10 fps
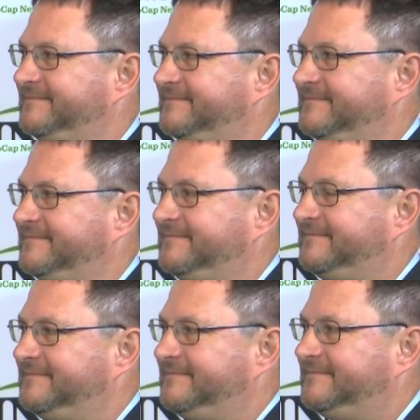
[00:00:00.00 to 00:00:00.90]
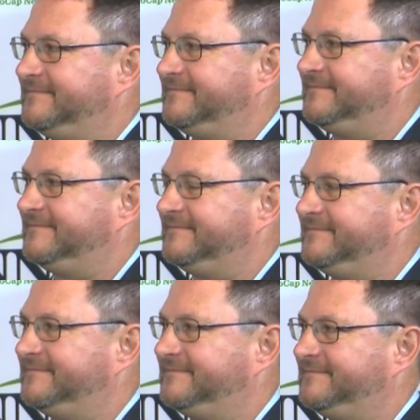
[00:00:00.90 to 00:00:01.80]

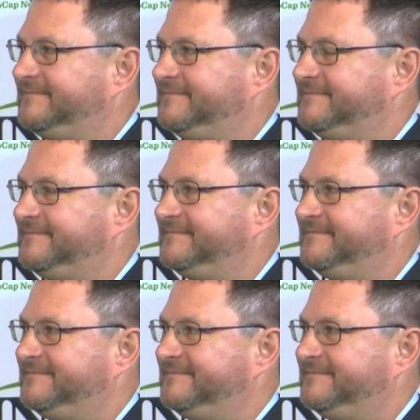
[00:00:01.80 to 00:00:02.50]
The person shown says nothing.